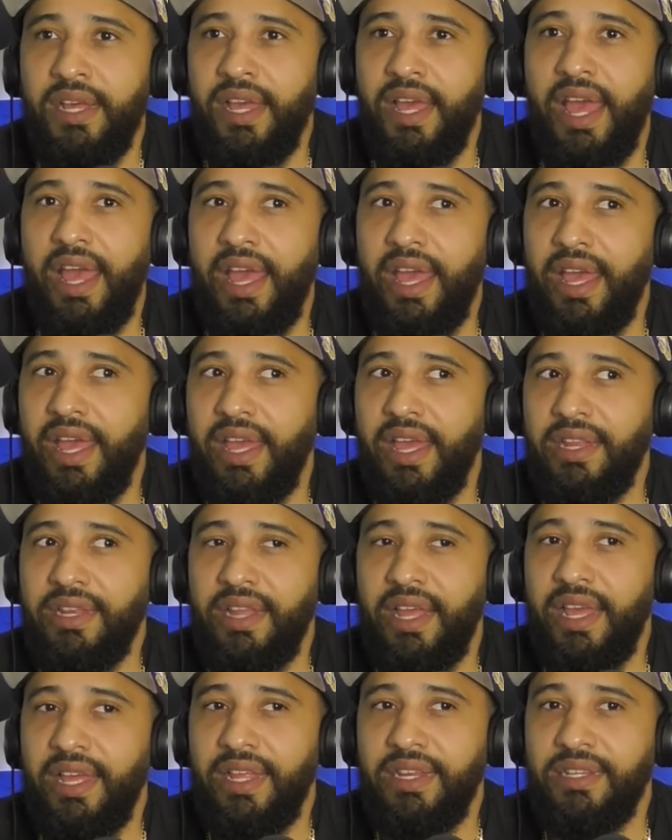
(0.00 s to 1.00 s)
And and,
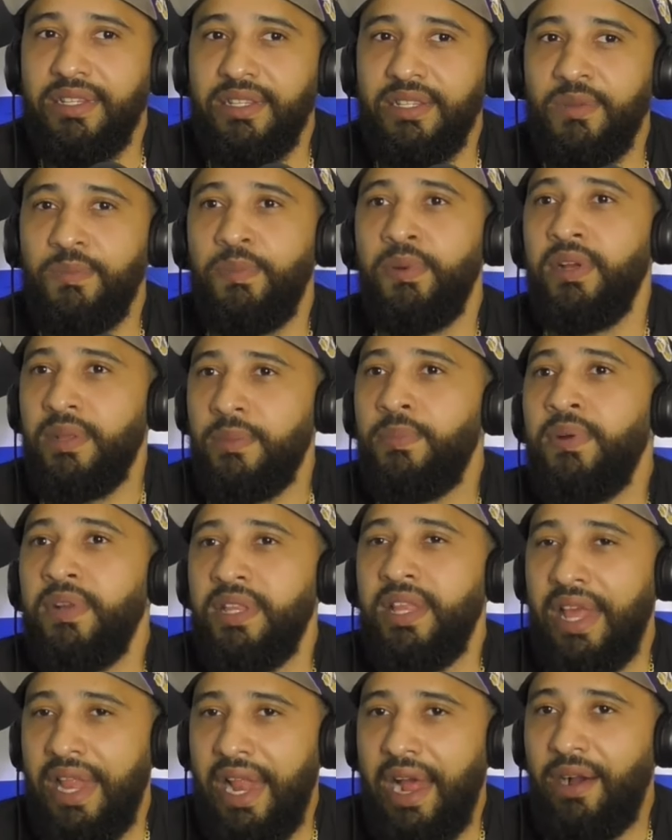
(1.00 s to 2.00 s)
and put put
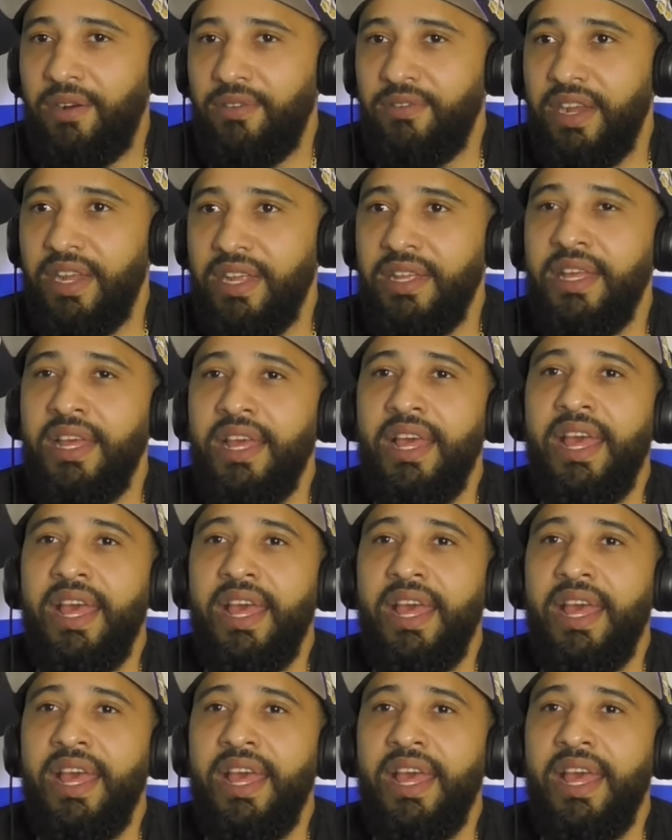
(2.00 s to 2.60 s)
that out, right?